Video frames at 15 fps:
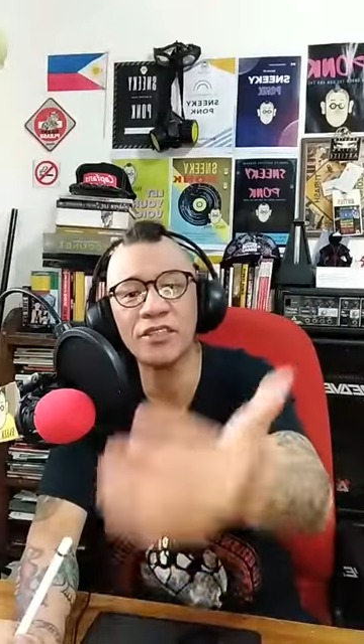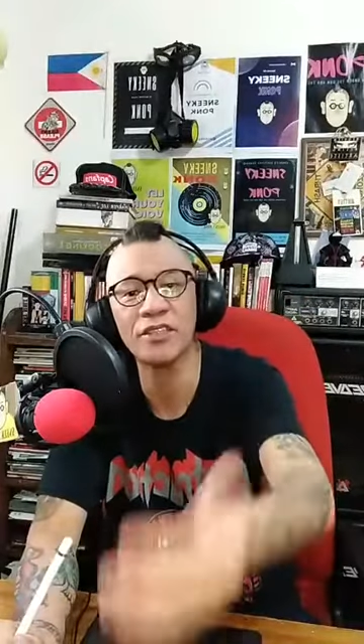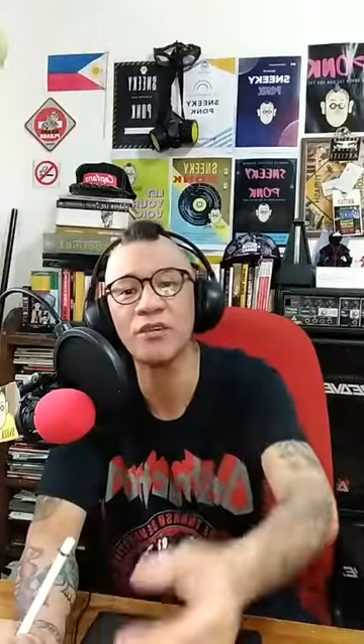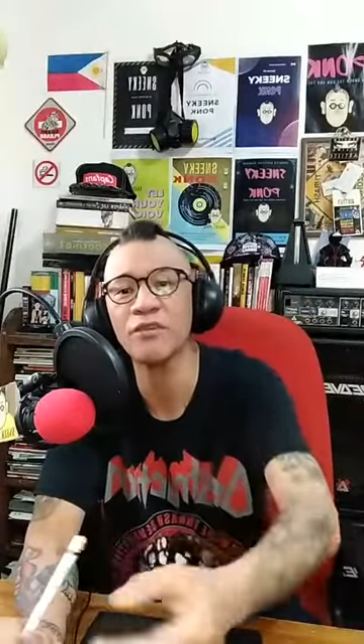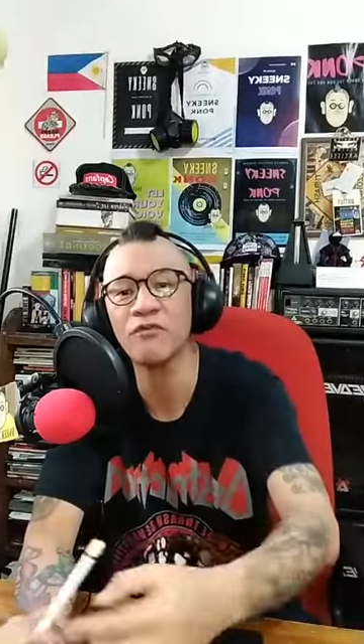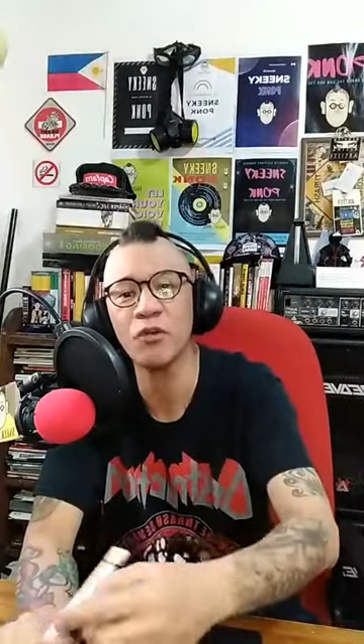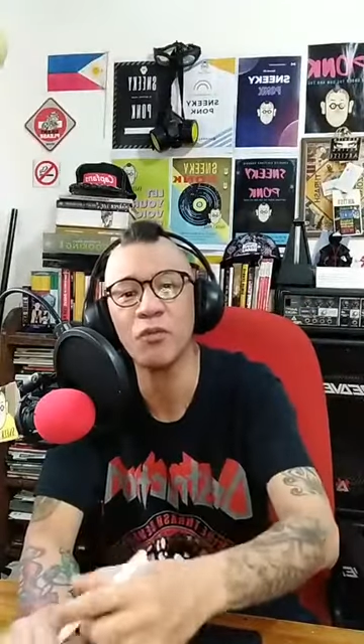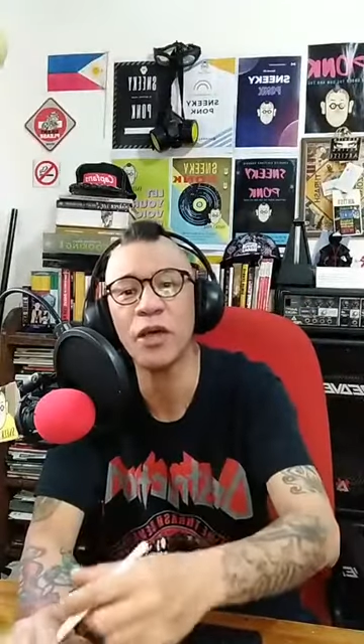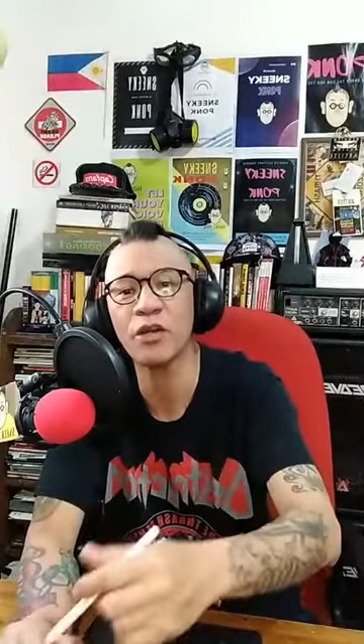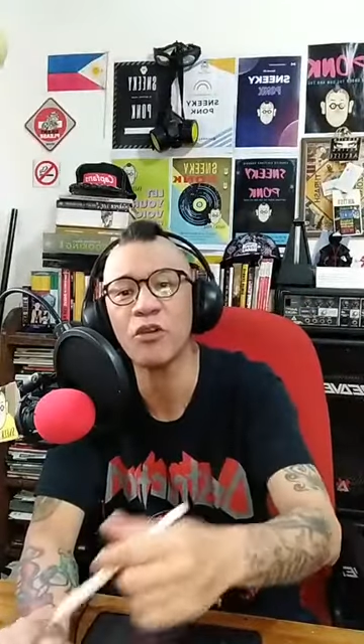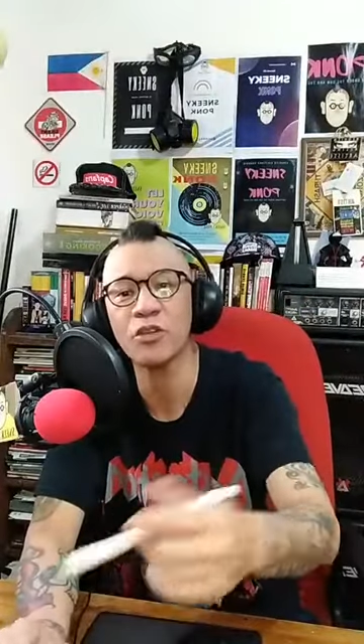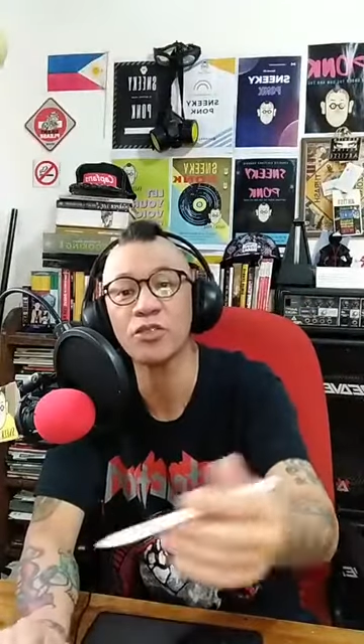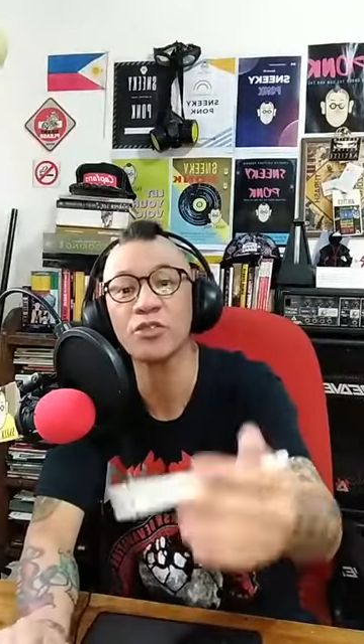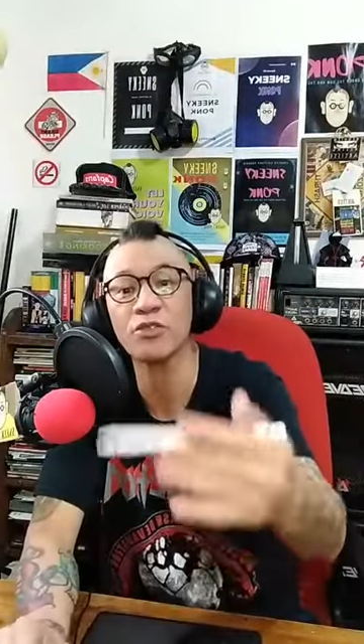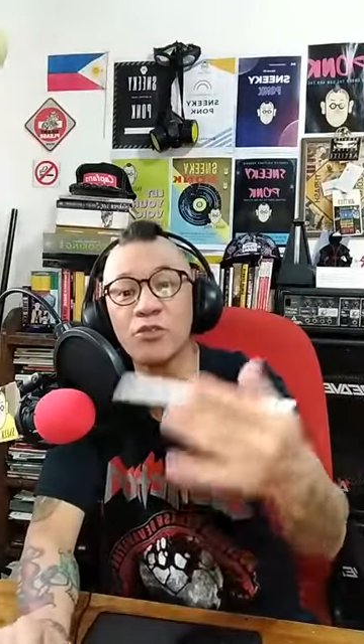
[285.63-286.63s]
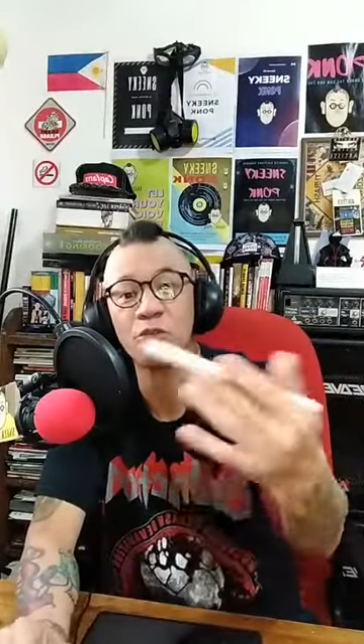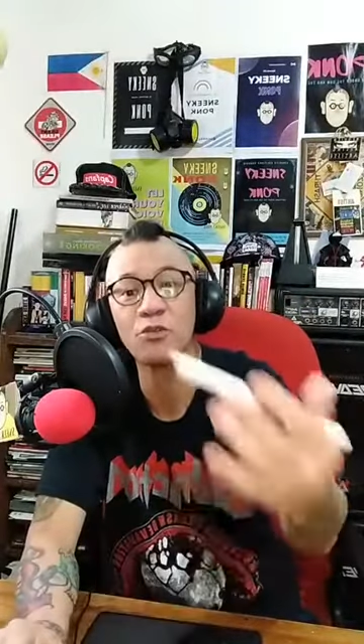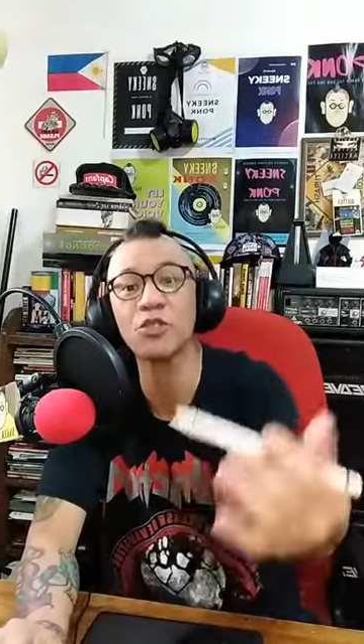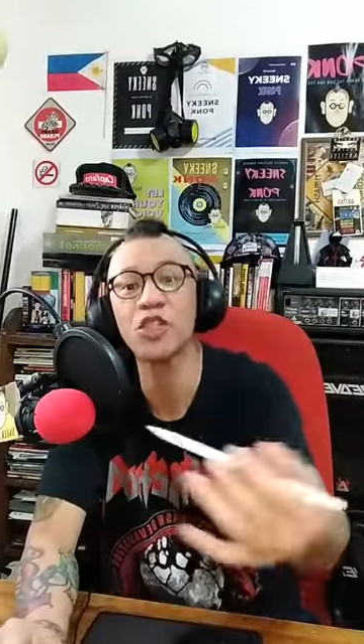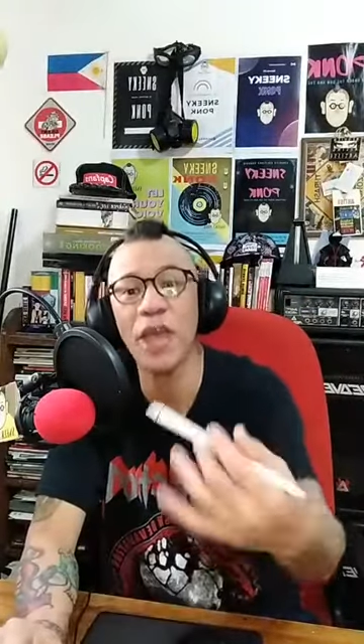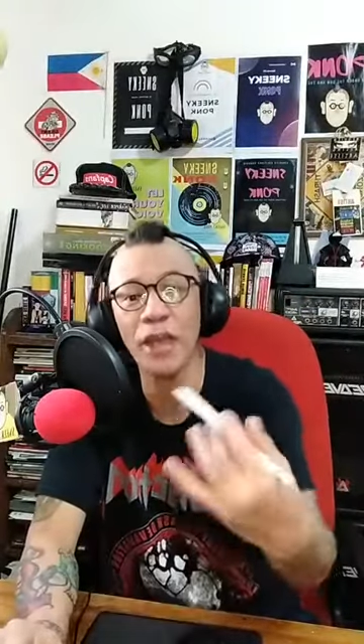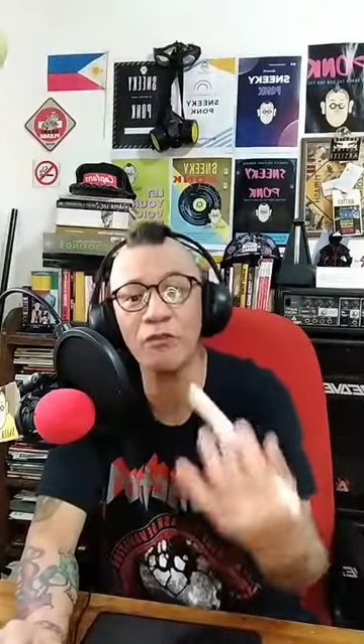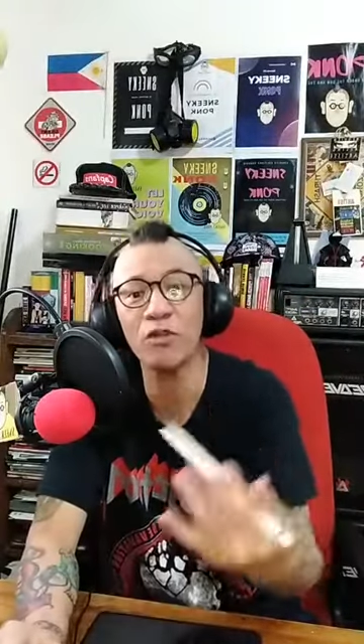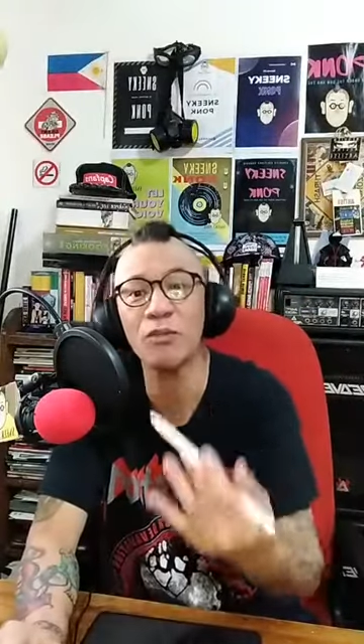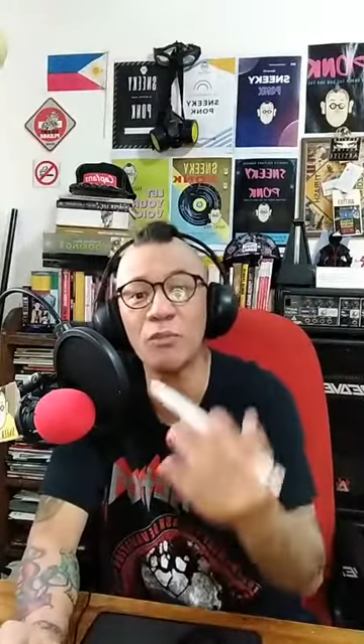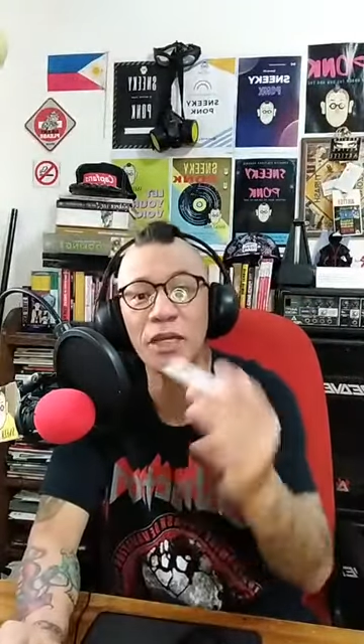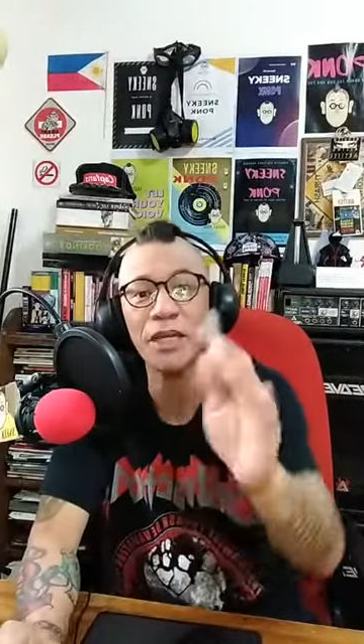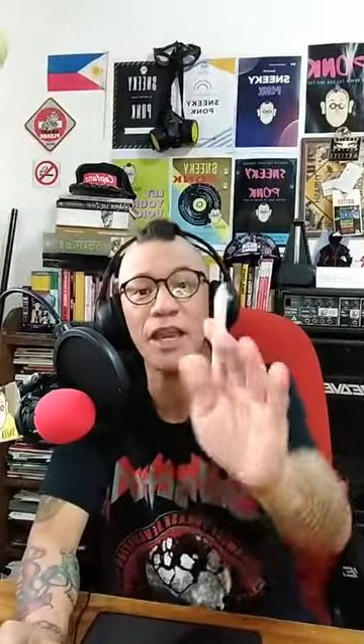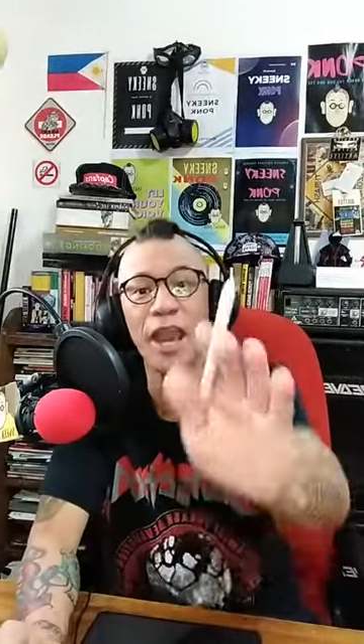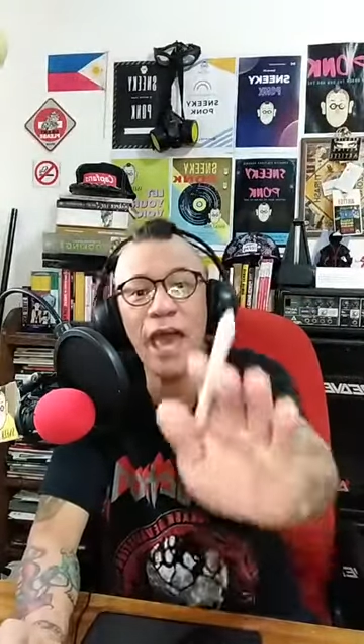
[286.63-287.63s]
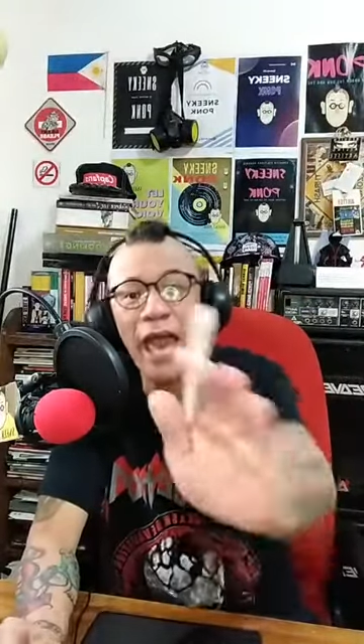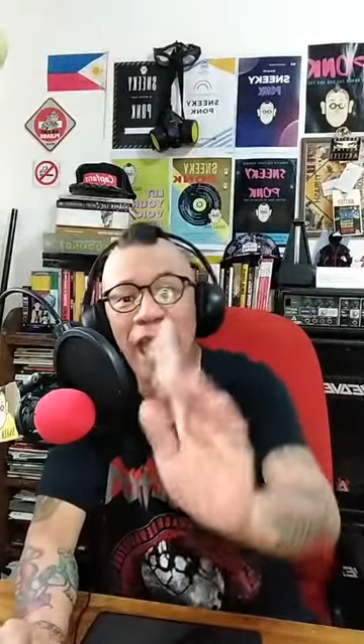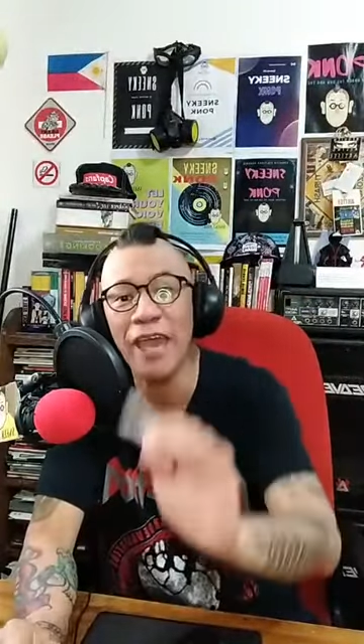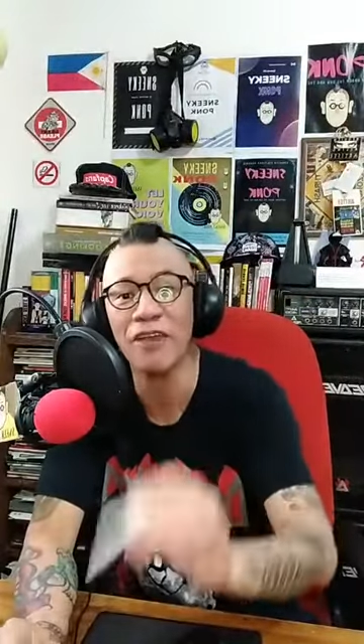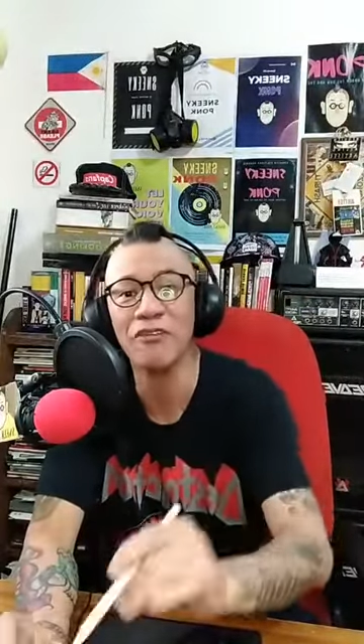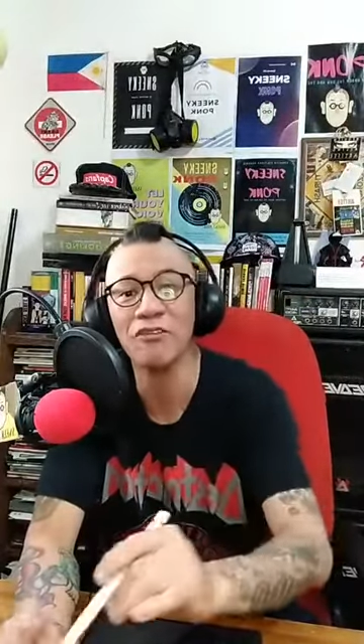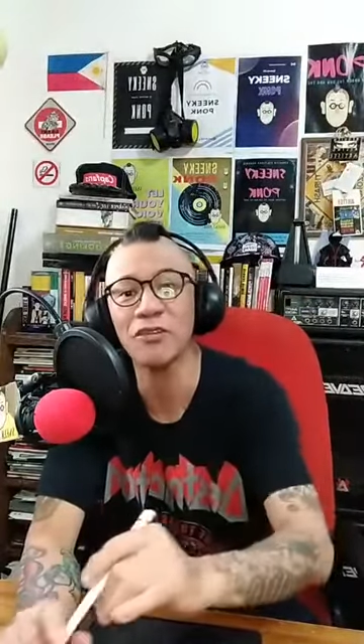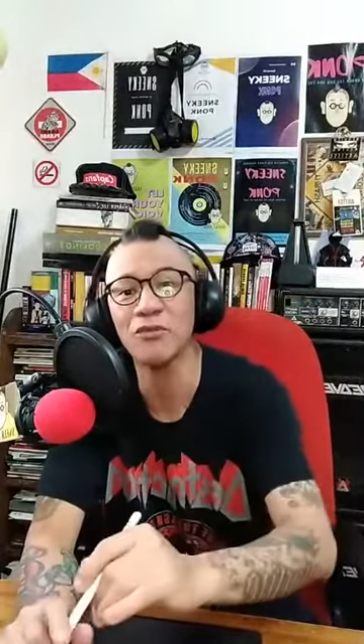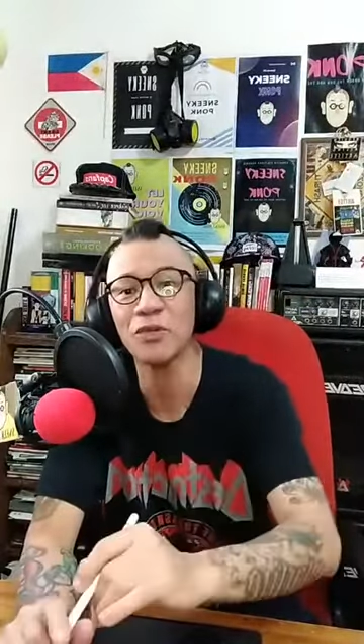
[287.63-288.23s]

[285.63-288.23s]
So if you want also to chat with me live,